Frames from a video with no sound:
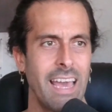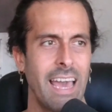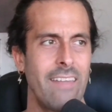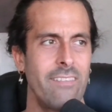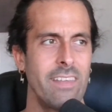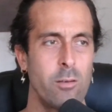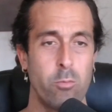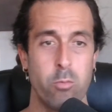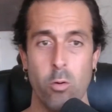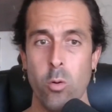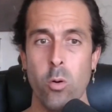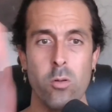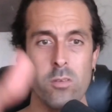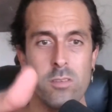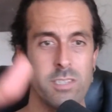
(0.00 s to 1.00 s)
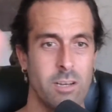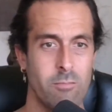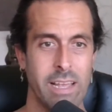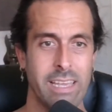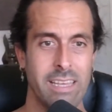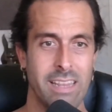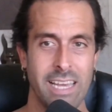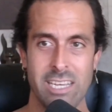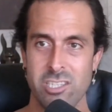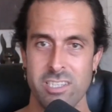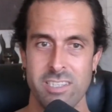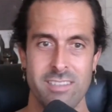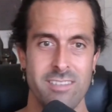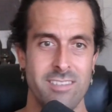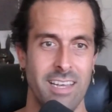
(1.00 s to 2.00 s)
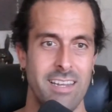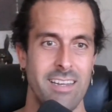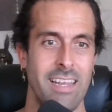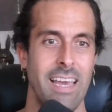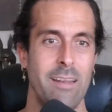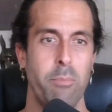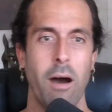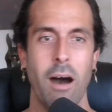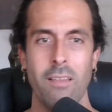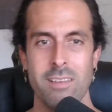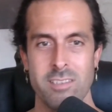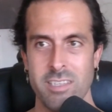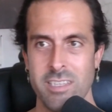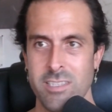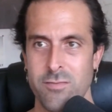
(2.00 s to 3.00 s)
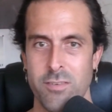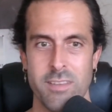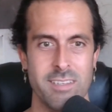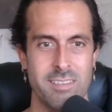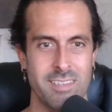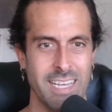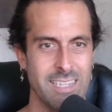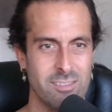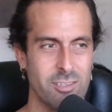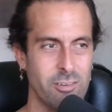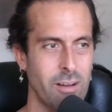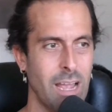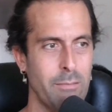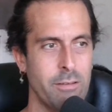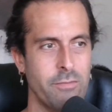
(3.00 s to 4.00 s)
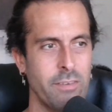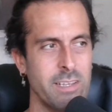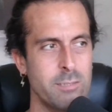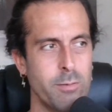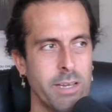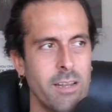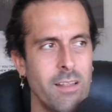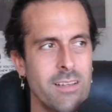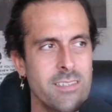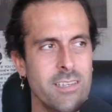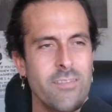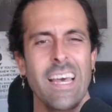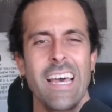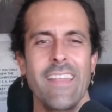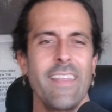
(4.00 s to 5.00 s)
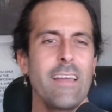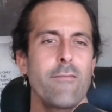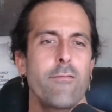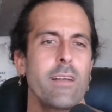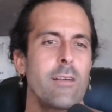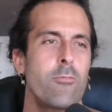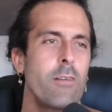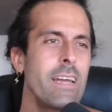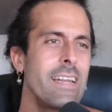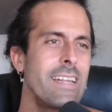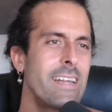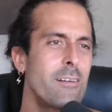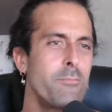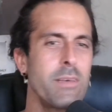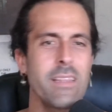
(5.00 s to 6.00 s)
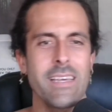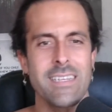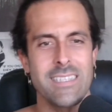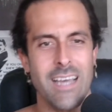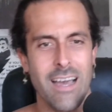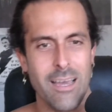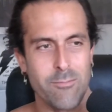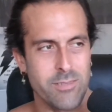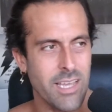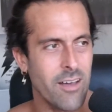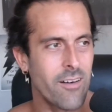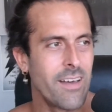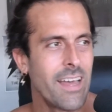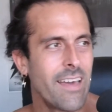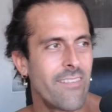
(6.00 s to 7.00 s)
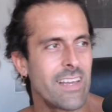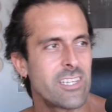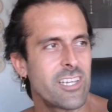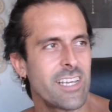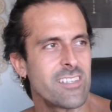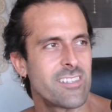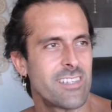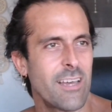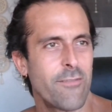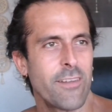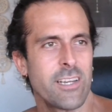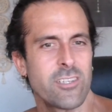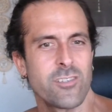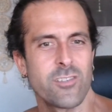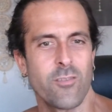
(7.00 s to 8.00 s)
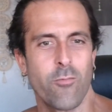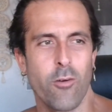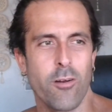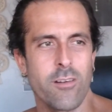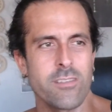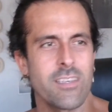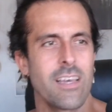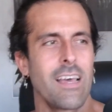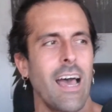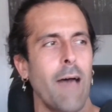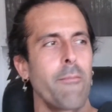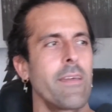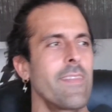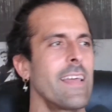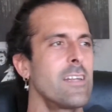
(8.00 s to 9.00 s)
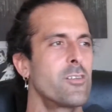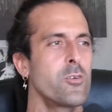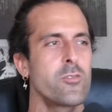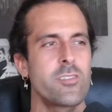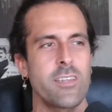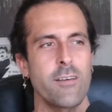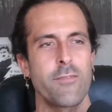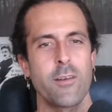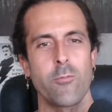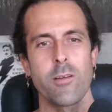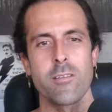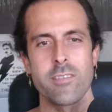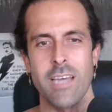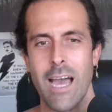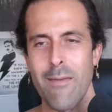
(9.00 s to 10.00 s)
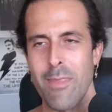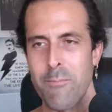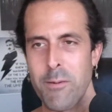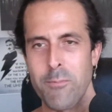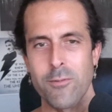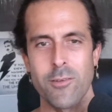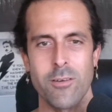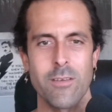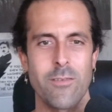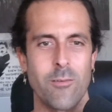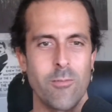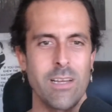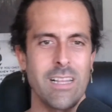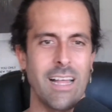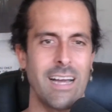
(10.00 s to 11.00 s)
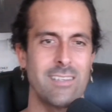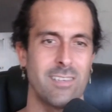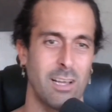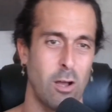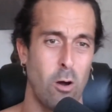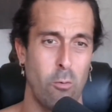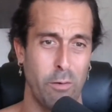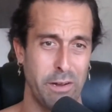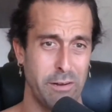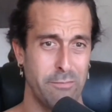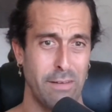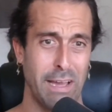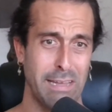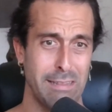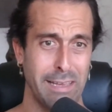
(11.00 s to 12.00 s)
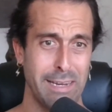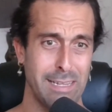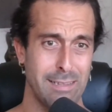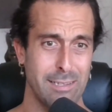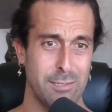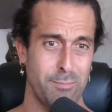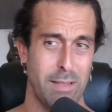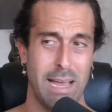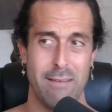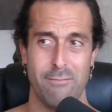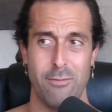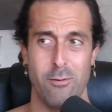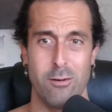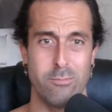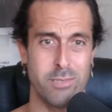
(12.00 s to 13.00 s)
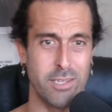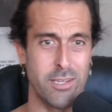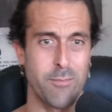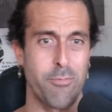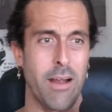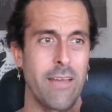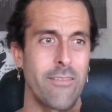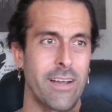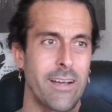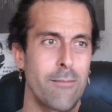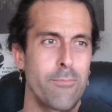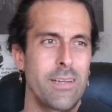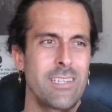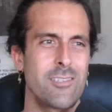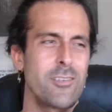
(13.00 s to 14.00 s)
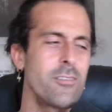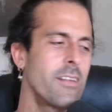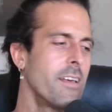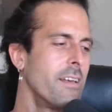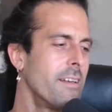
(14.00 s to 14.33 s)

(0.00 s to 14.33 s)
and the rules and regulations and policies for this Instagram and Facebook and all that stuff. They've rewritten it a million times. Hell, they changed the definitions of words. I mean, they do stuff in real time that people don't even realize. Like, oh, well, you're violating these platforms and they're private companies. Dude,